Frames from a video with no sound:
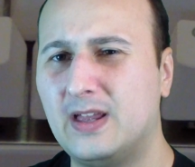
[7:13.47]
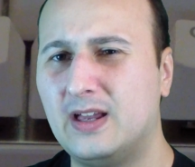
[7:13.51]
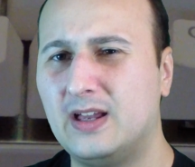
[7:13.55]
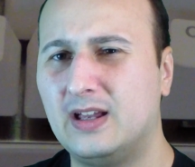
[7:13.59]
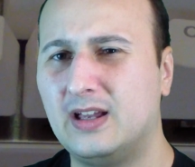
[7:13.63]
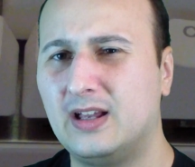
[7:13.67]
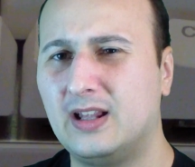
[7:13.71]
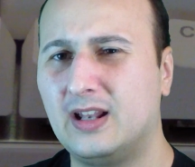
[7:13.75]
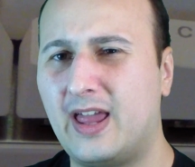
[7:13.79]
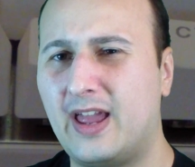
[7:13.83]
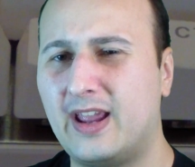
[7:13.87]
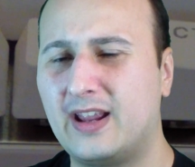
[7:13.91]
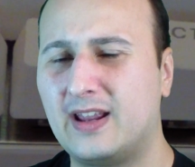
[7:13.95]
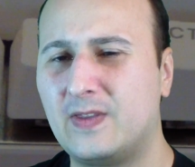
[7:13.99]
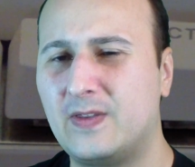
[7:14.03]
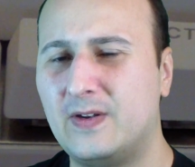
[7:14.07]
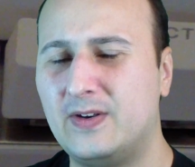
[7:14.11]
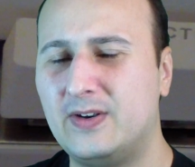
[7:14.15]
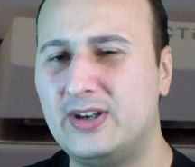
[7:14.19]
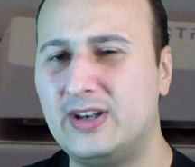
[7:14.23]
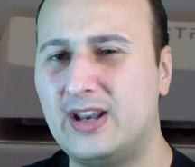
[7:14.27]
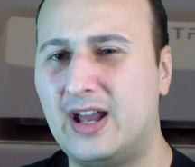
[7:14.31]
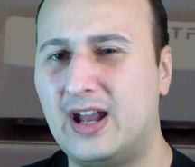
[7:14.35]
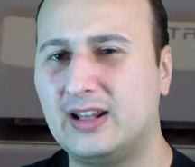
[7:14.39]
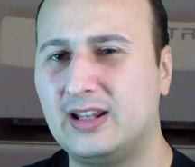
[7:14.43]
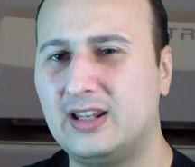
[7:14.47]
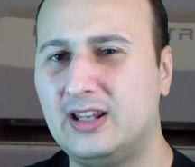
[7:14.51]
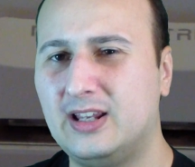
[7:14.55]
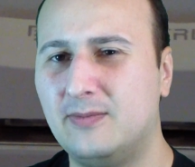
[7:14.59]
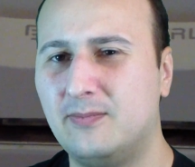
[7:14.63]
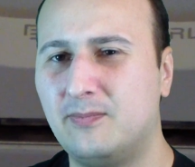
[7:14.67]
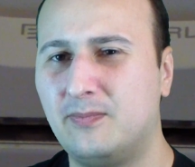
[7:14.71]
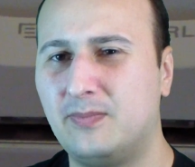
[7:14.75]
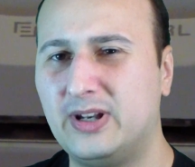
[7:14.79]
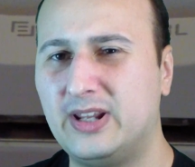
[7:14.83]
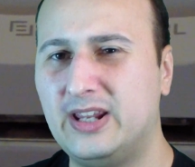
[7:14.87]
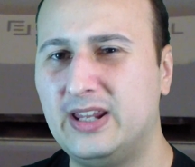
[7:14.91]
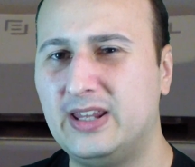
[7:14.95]
like they're not
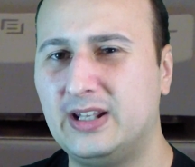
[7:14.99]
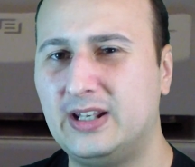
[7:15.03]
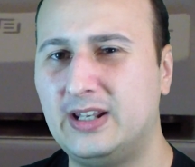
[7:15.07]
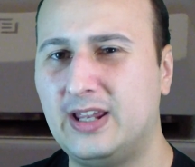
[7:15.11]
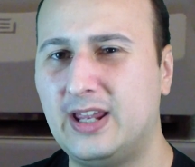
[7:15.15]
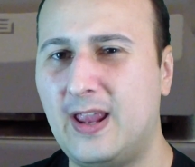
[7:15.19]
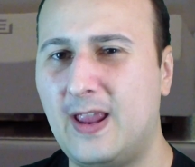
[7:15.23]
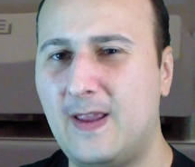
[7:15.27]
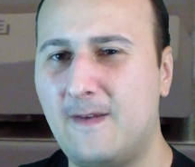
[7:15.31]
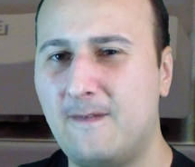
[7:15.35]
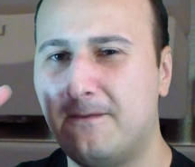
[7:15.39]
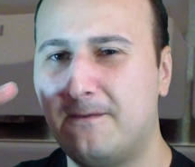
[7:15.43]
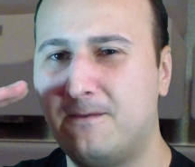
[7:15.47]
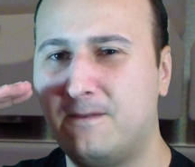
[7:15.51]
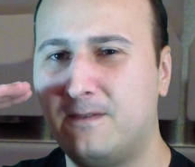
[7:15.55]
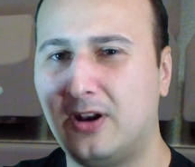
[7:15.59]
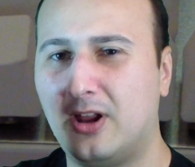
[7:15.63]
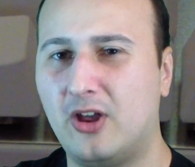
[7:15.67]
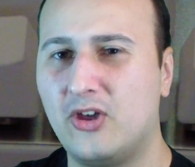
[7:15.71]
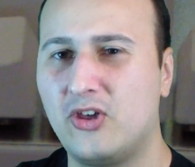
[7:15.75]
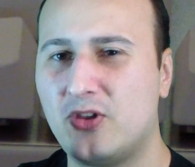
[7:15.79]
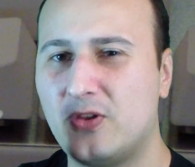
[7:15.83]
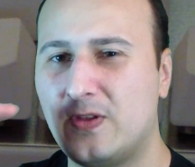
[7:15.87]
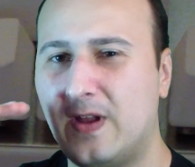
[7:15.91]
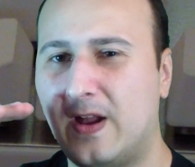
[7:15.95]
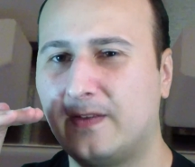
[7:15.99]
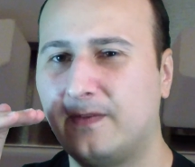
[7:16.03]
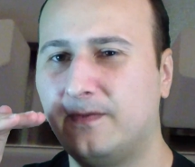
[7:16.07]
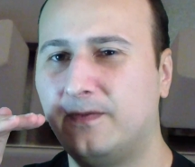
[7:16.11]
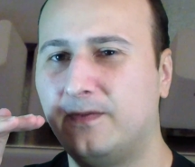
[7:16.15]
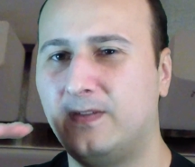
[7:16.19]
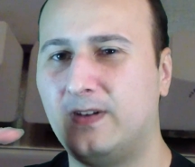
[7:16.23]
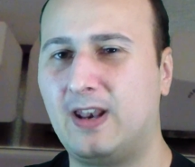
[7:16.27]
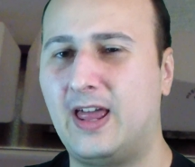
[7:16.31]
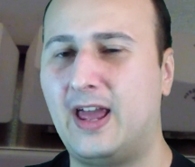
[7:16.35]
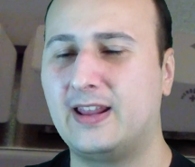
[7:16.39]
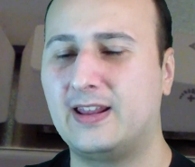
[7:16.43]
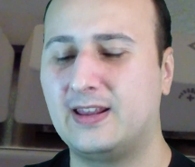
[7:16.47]
completely flush, not
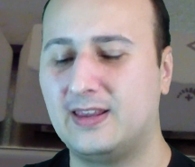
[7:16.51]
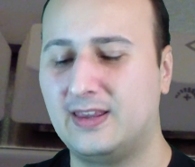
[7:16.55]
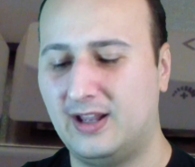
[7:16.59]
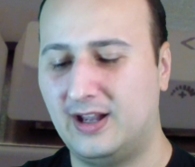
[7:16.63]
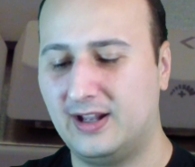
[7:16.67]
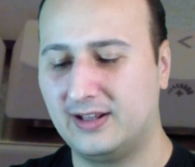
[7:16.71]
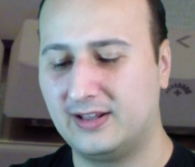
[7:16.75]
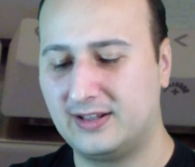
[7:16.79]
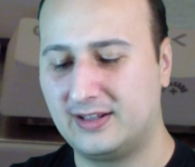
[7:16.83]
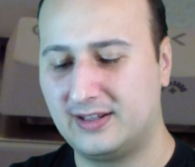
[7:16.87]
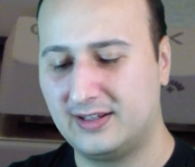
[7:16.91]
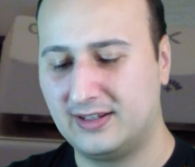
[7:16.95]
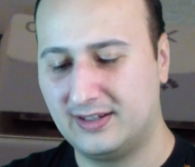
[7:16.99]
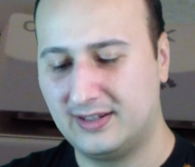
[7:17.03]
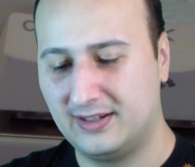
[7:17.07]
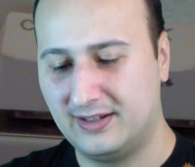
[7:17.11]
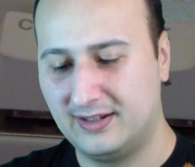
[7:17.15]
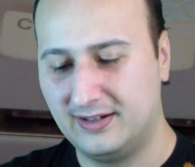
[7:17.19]
flat, not...